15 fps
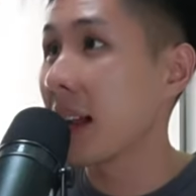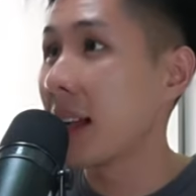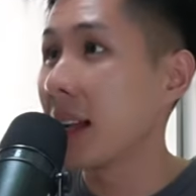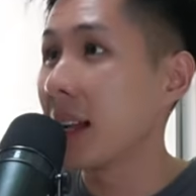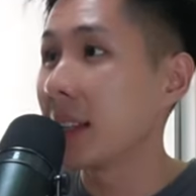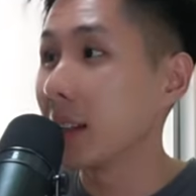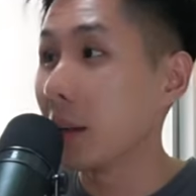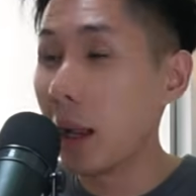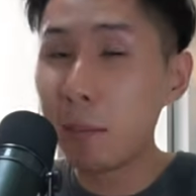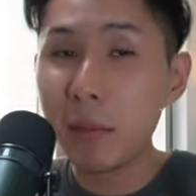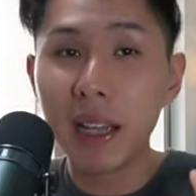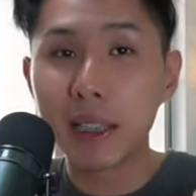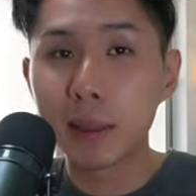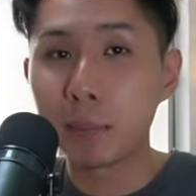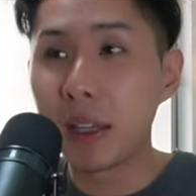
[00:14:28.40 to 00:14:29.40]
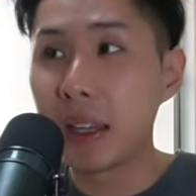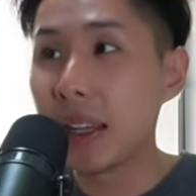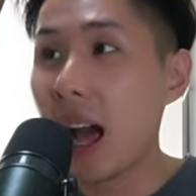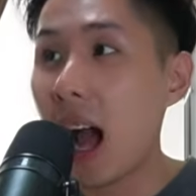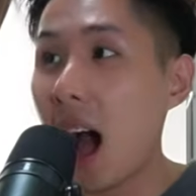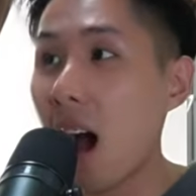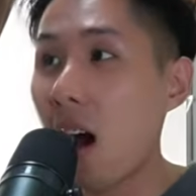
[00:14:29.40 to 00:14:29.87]
So let me explain
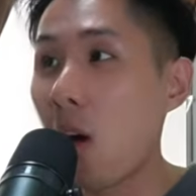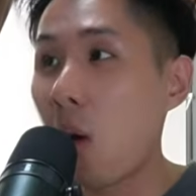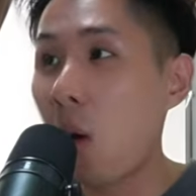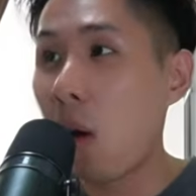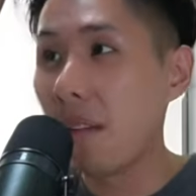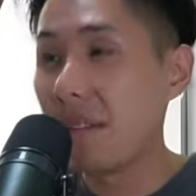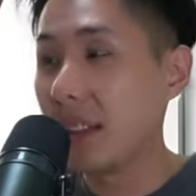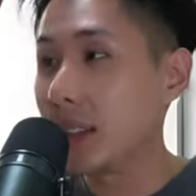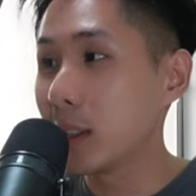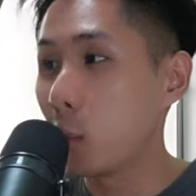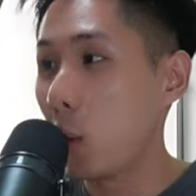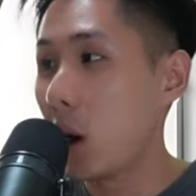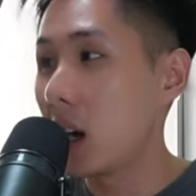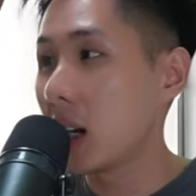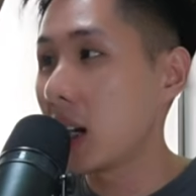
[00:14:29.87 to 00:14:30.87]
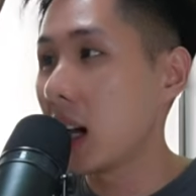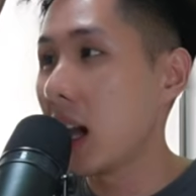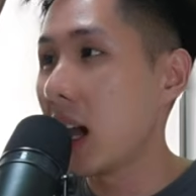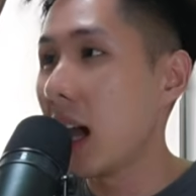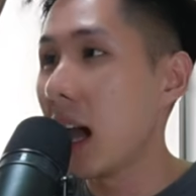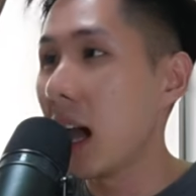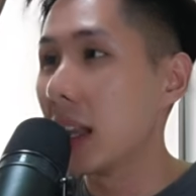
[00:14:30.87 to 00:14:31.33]
how this works.
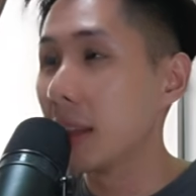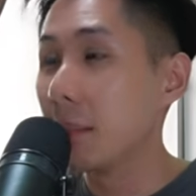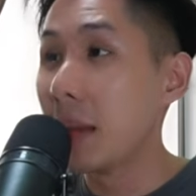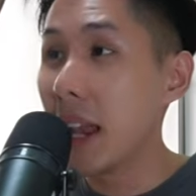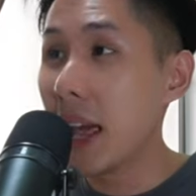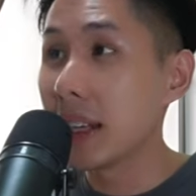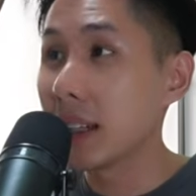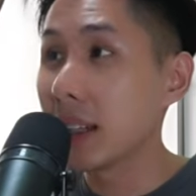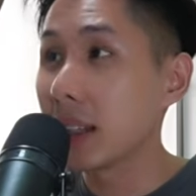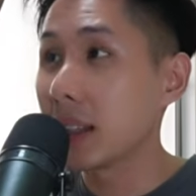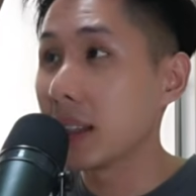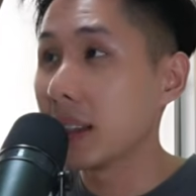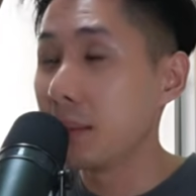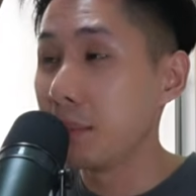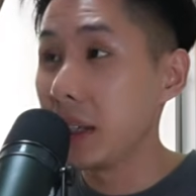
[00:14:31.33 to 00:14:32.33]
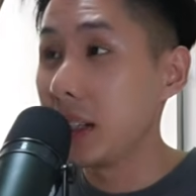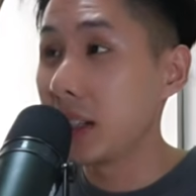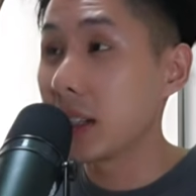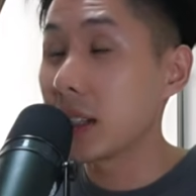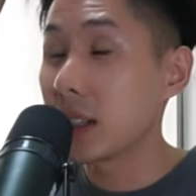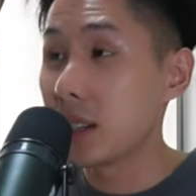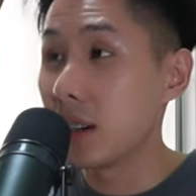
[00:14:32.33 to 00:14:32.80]
The magnetic media
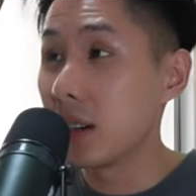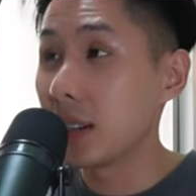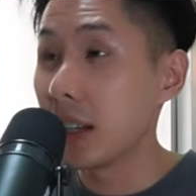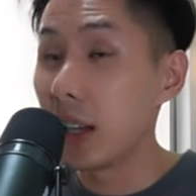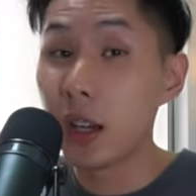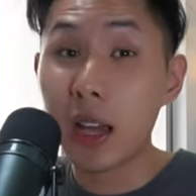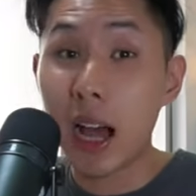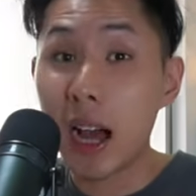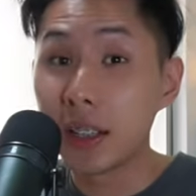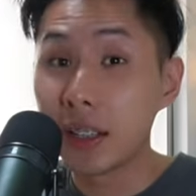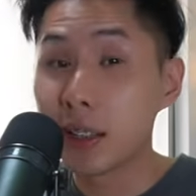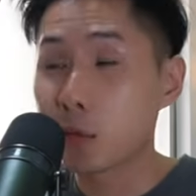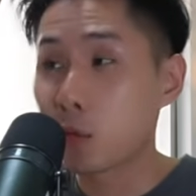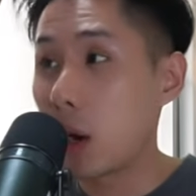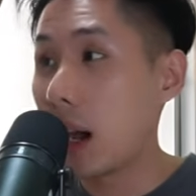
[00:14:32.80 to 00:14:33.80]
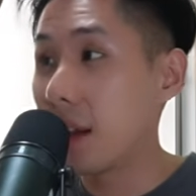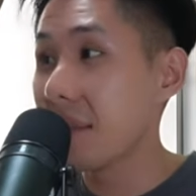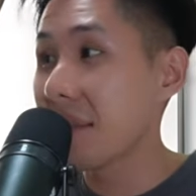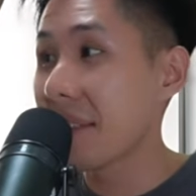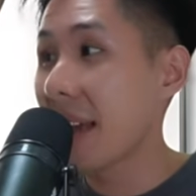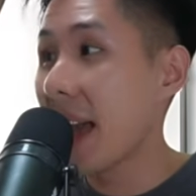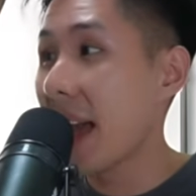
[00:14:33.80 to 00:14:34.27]
here, the hard disk drive,
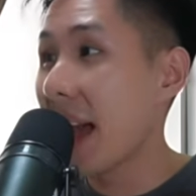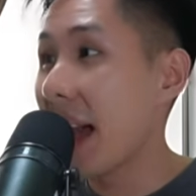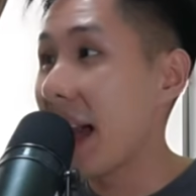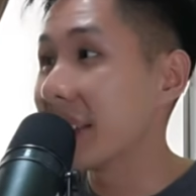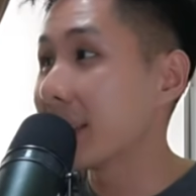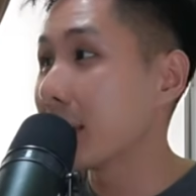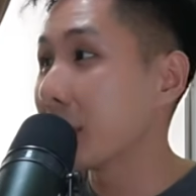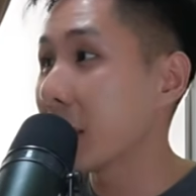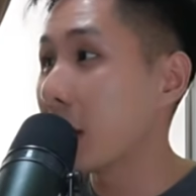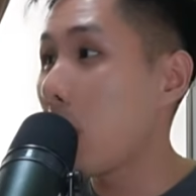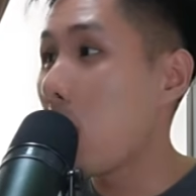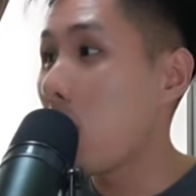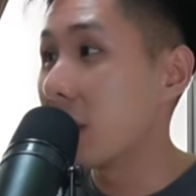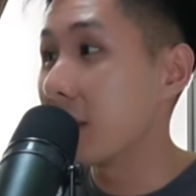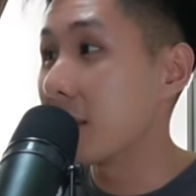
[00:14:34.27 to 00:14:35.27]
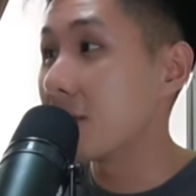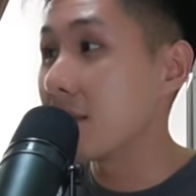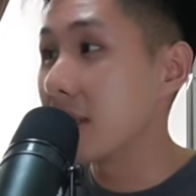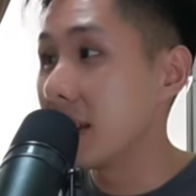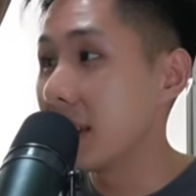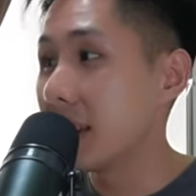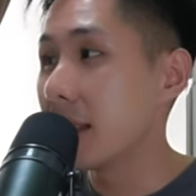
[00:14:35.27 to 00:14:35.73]
has something called the
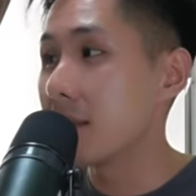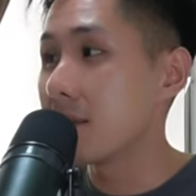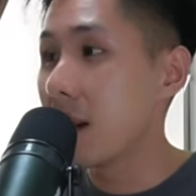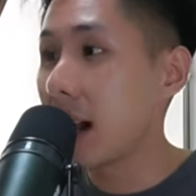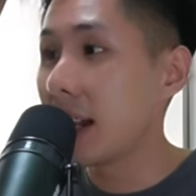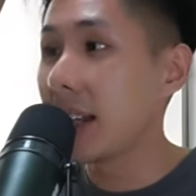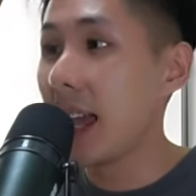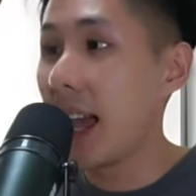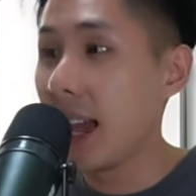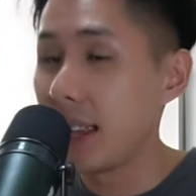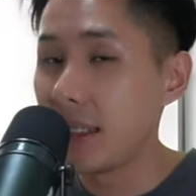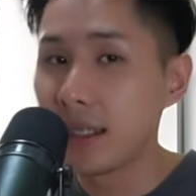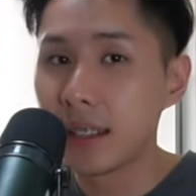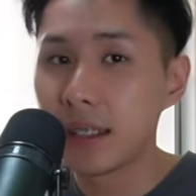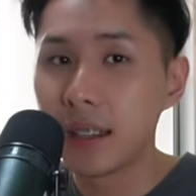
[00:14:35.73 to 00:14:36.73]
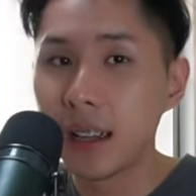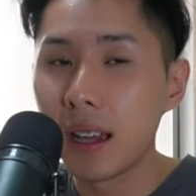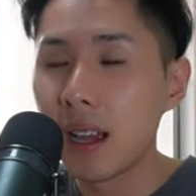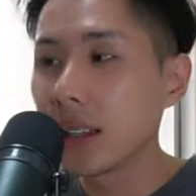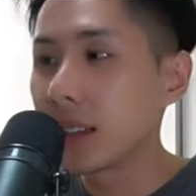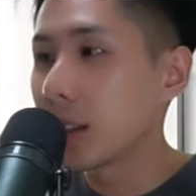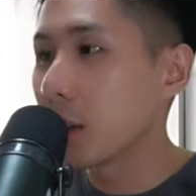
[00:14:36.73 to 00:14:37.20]
read-write head.
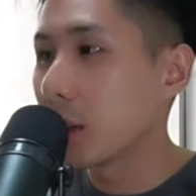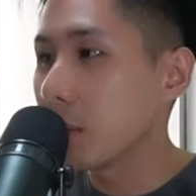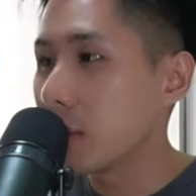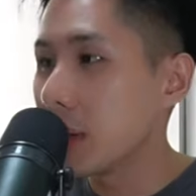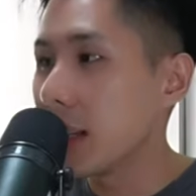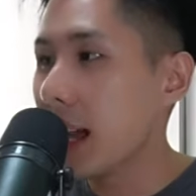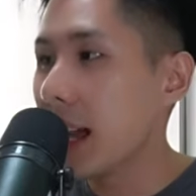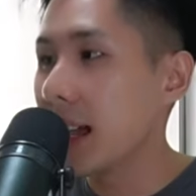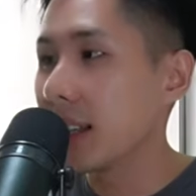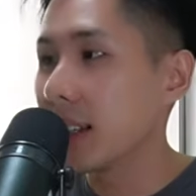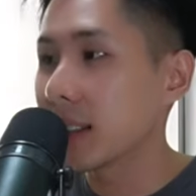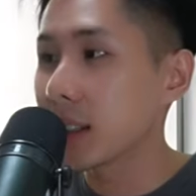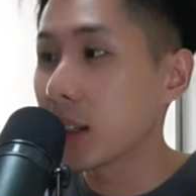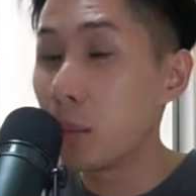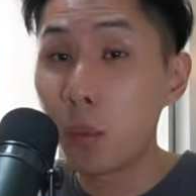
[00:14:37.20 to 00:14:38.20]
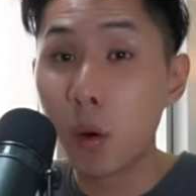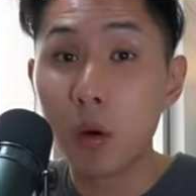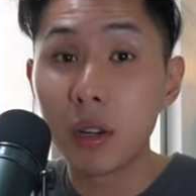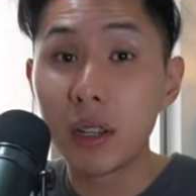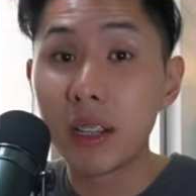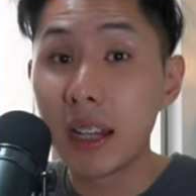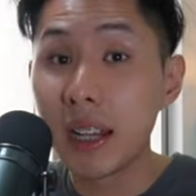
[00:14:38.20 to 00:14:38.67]
So the read head is a
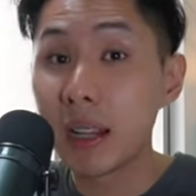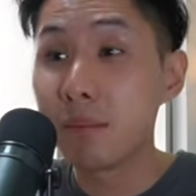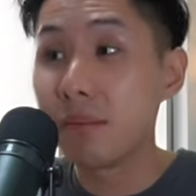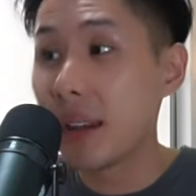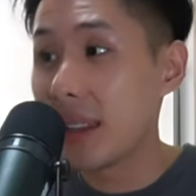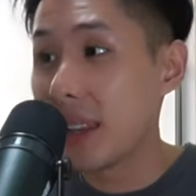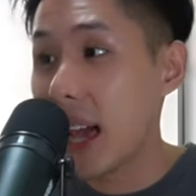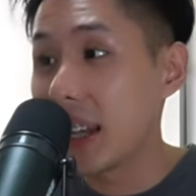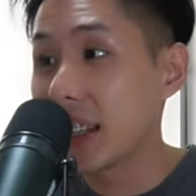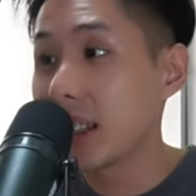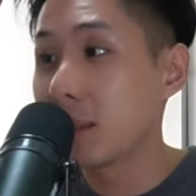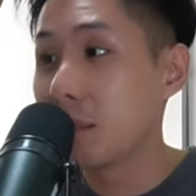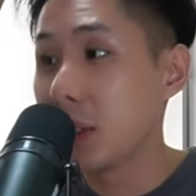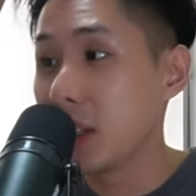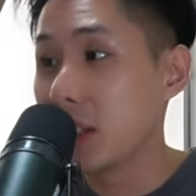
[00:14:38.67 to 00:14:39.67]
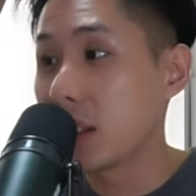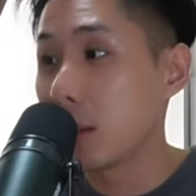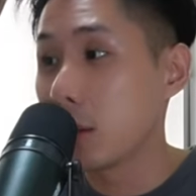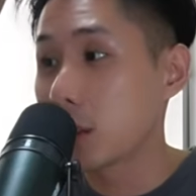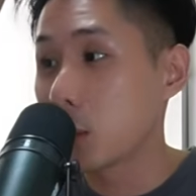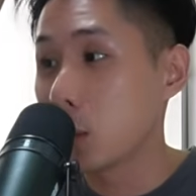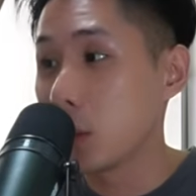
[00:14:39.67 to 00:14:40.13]
component in the magnetic media
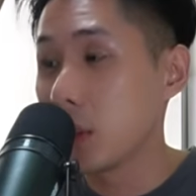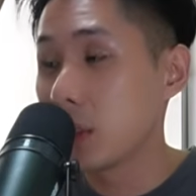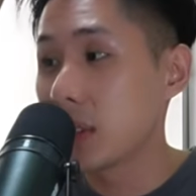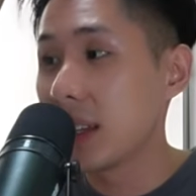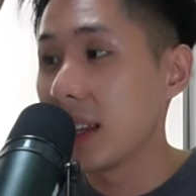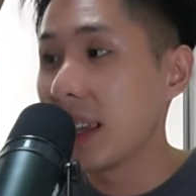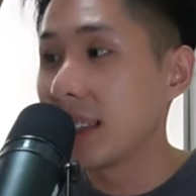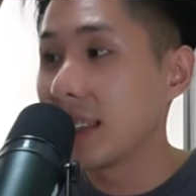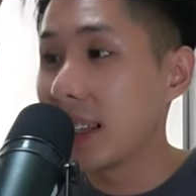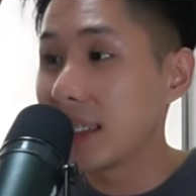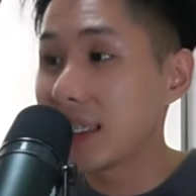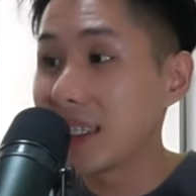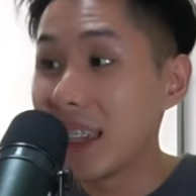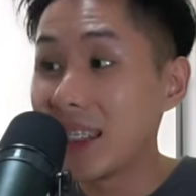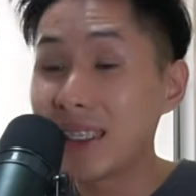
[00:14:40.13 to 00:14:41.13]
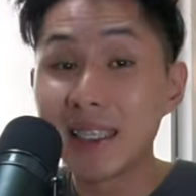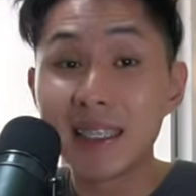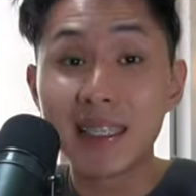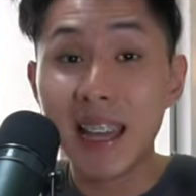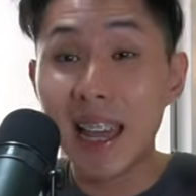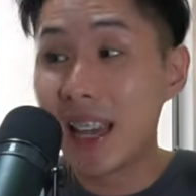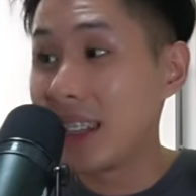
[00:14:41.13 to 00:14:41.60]
storage that senses
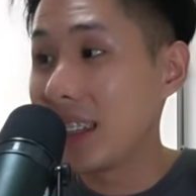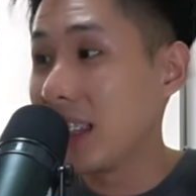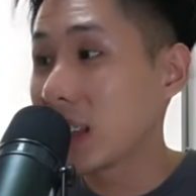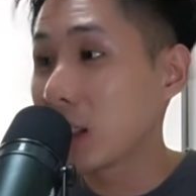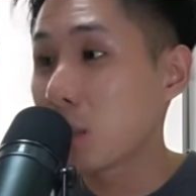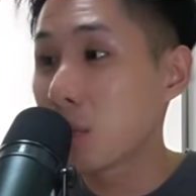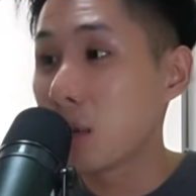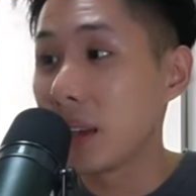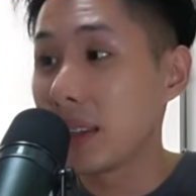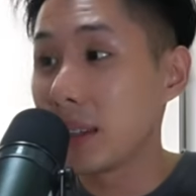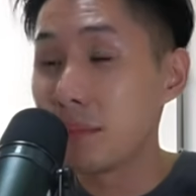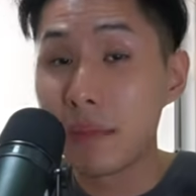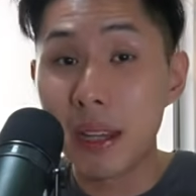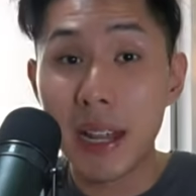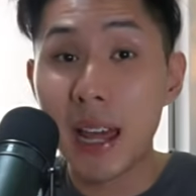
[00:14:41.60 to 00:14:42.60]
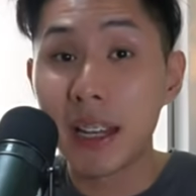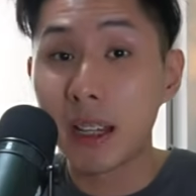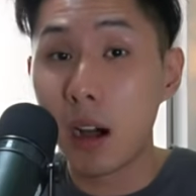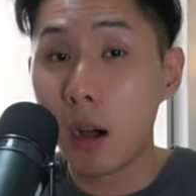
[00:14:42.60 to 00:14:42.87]
and interprets the magnetic